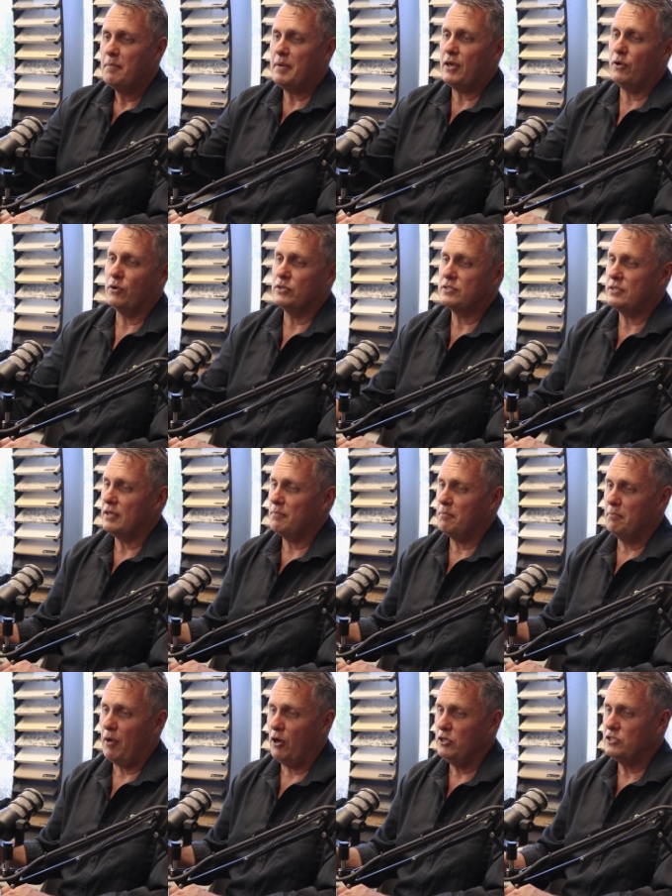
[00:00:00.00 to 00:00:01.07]
Because
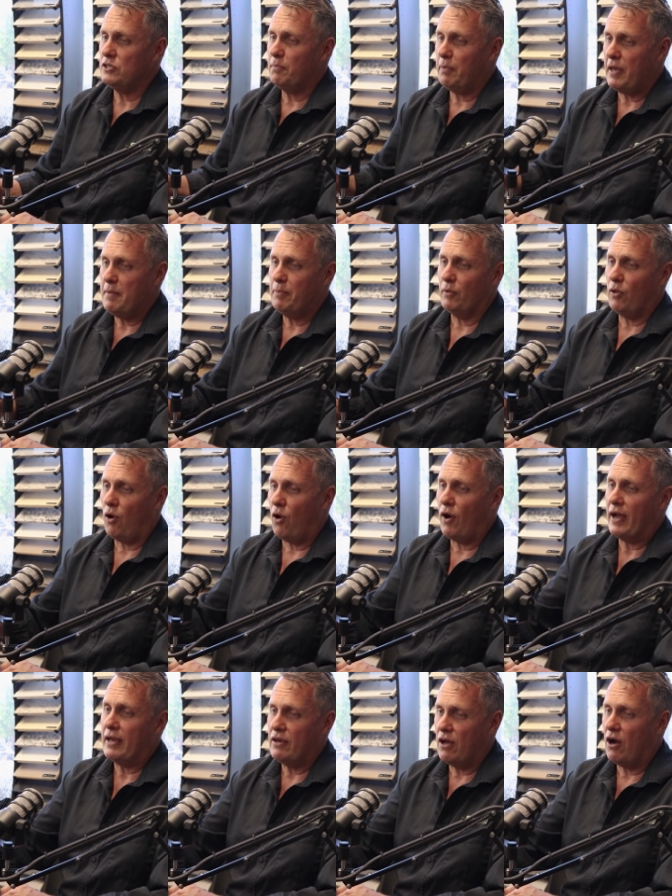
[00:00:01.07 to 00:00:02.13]
most people
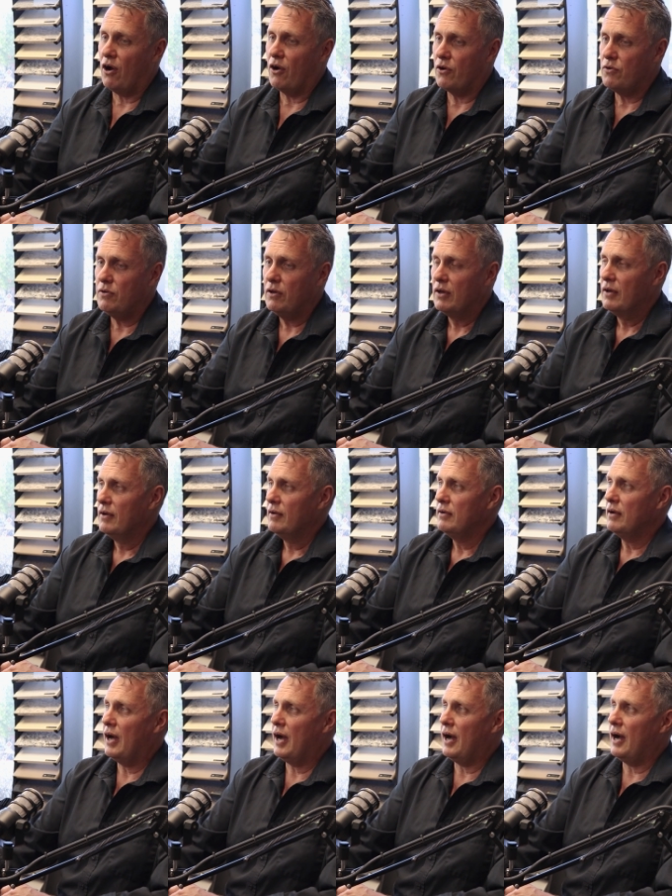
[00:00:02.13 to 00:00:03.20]
I know
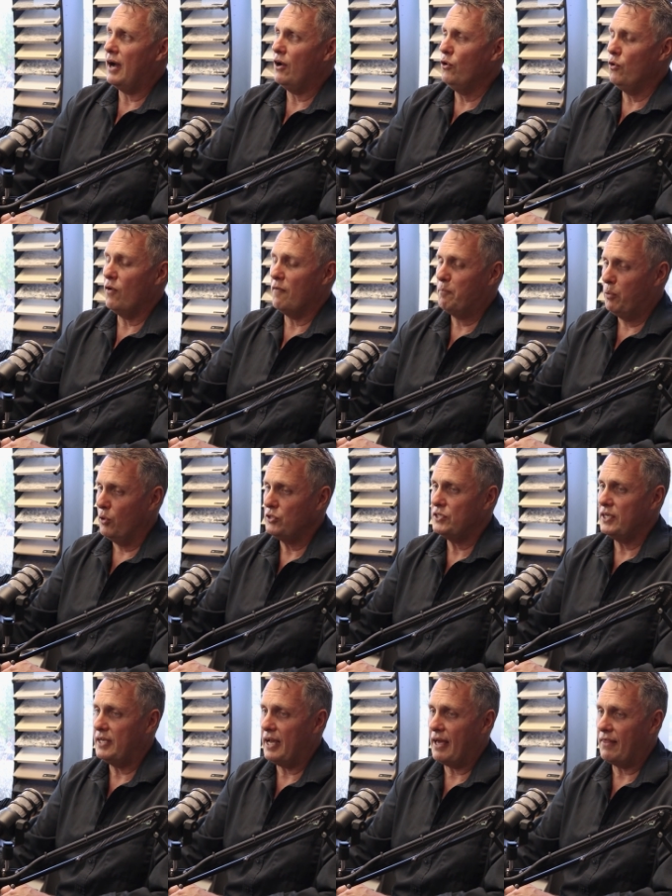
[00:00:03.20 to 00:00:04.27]
uh, who have put
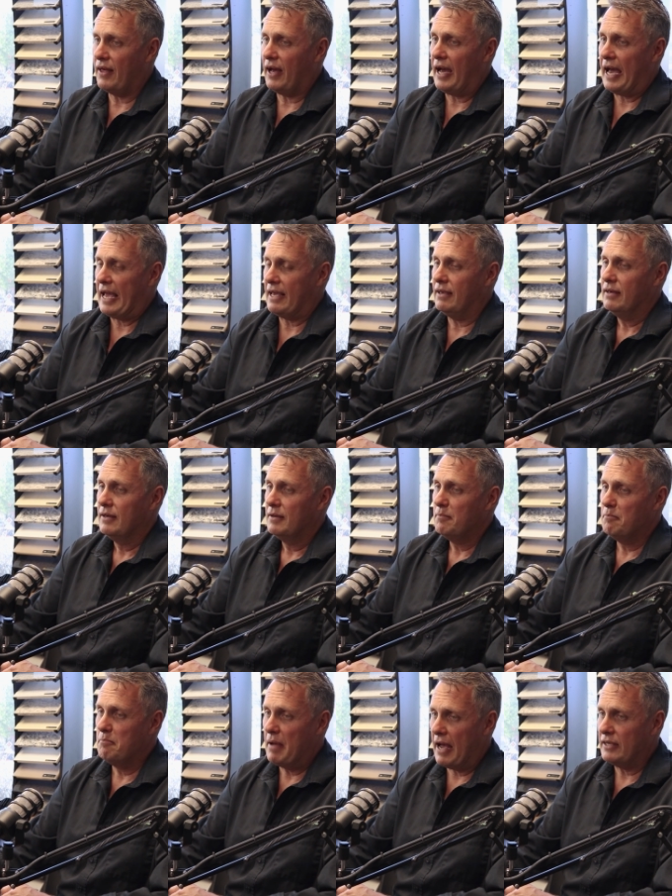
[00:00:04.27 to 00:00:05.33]
together a
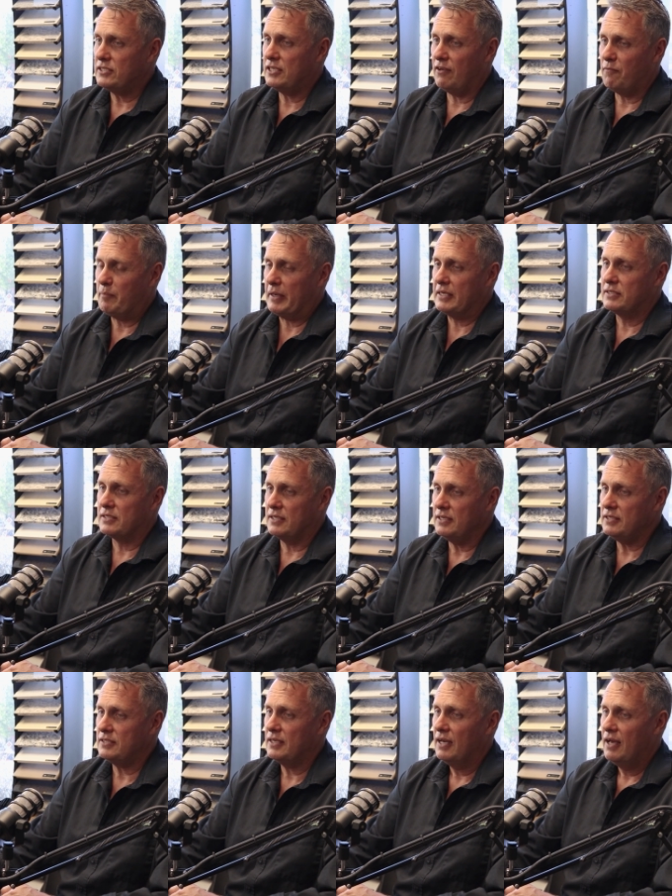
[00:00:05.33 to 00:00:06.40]
massive
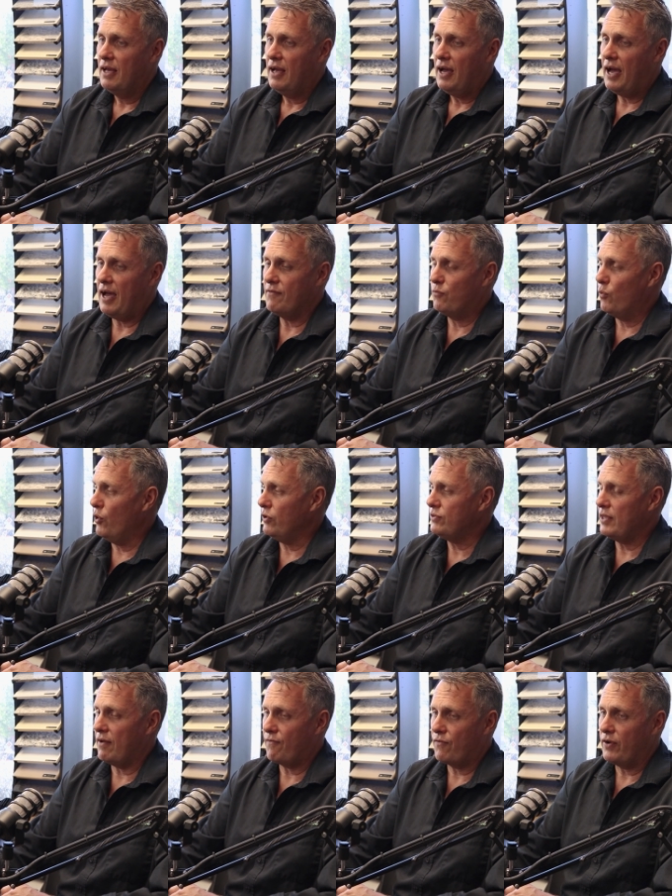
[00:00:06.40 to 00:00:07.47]
business have
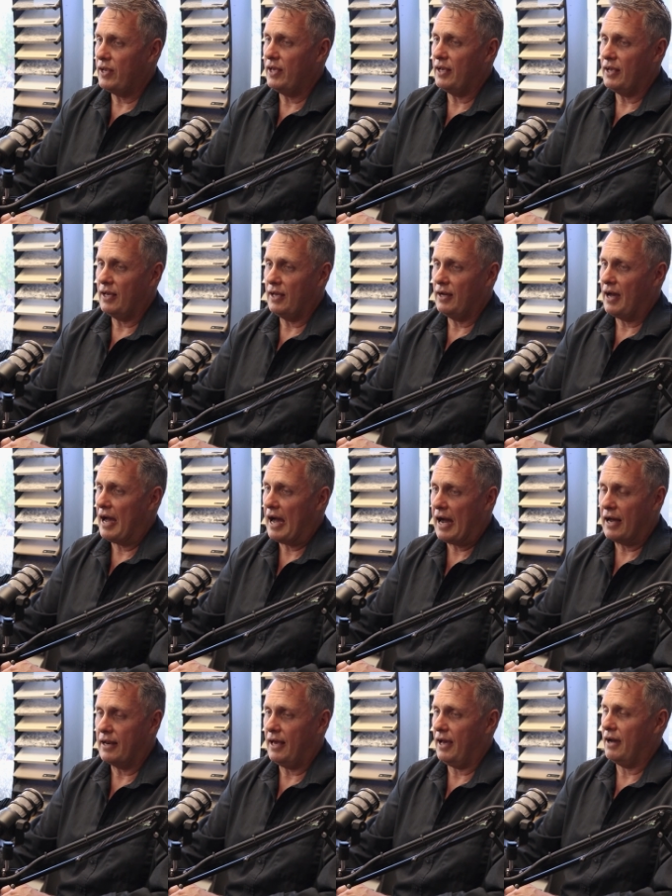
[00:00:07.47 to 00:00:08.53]
worked their frigging
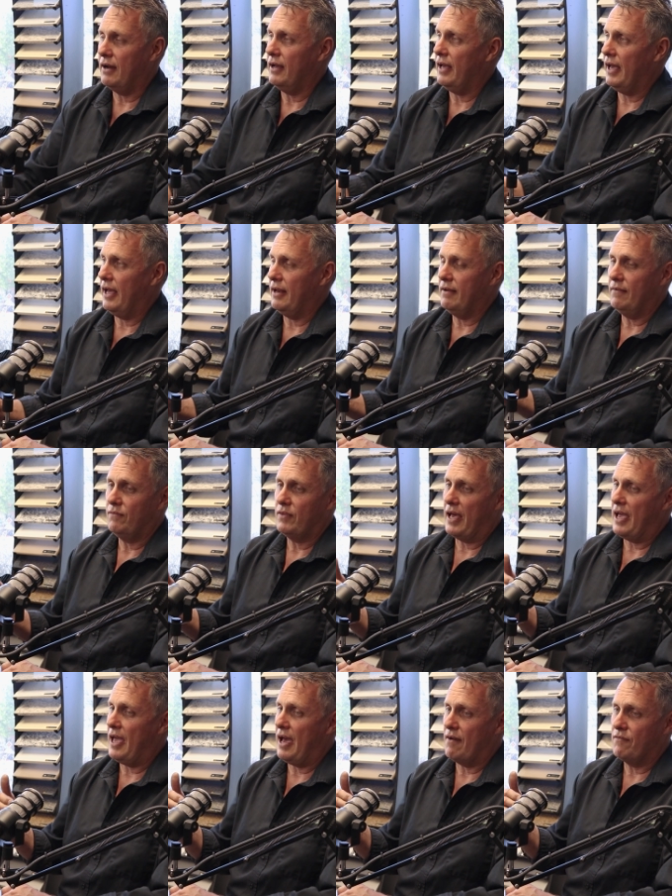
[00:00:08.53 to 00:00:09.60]
heart out and
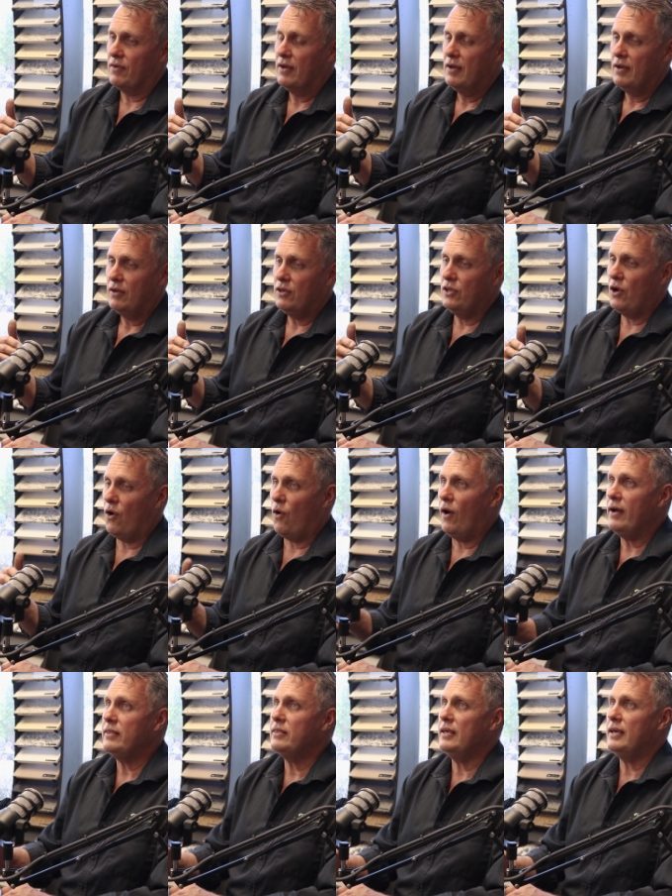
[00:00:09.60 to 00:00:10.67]
they have, you know,
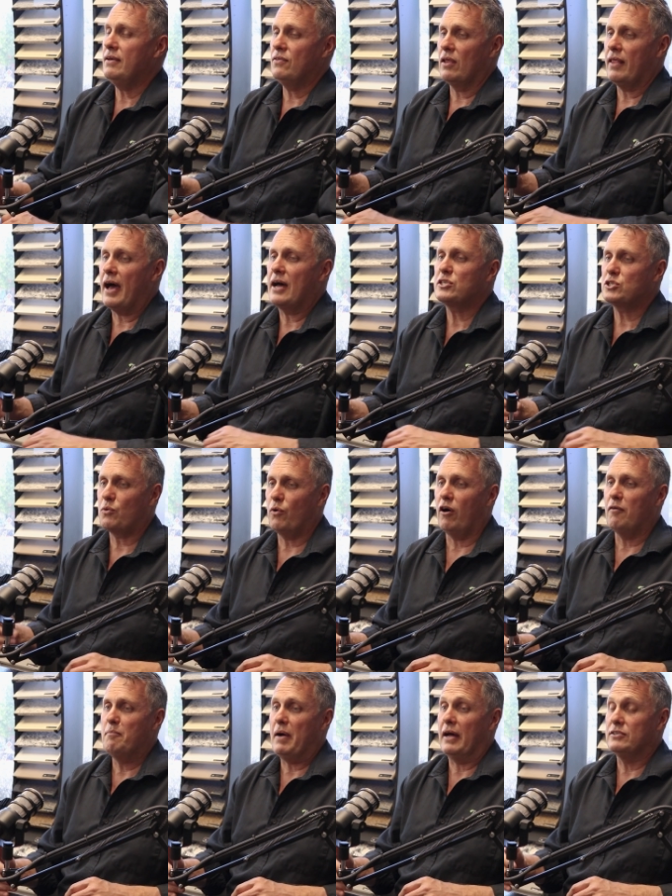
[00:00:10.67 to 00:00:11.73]
I think in the last
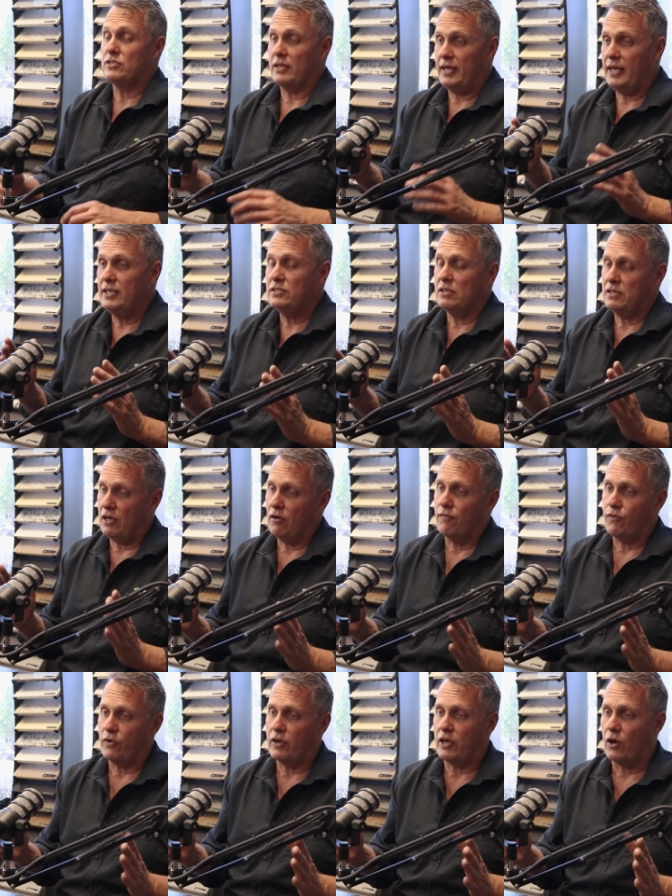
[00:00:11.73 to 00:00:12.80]
12 months, here's the deal
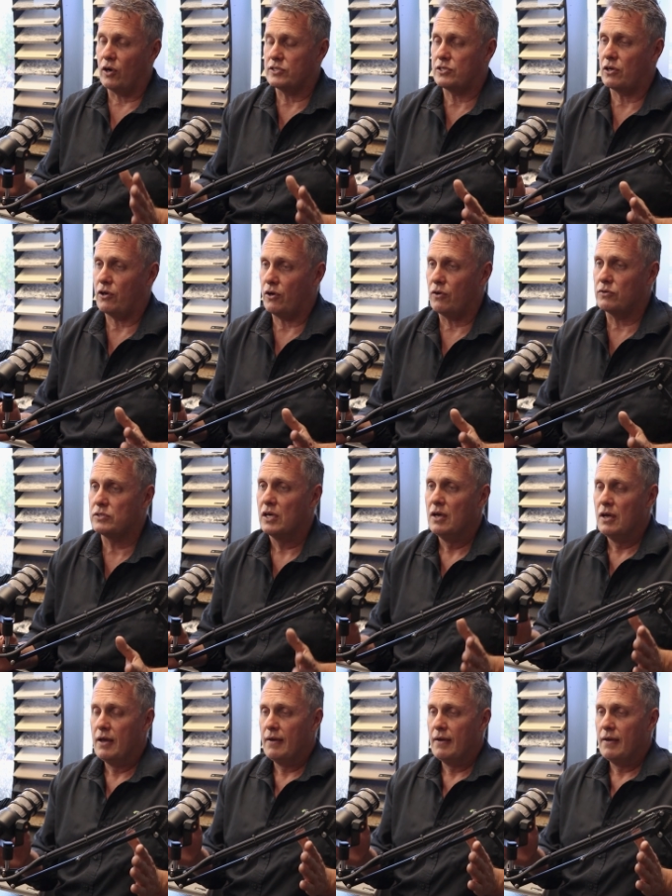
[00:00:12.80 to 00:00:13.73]
for you guys and girls.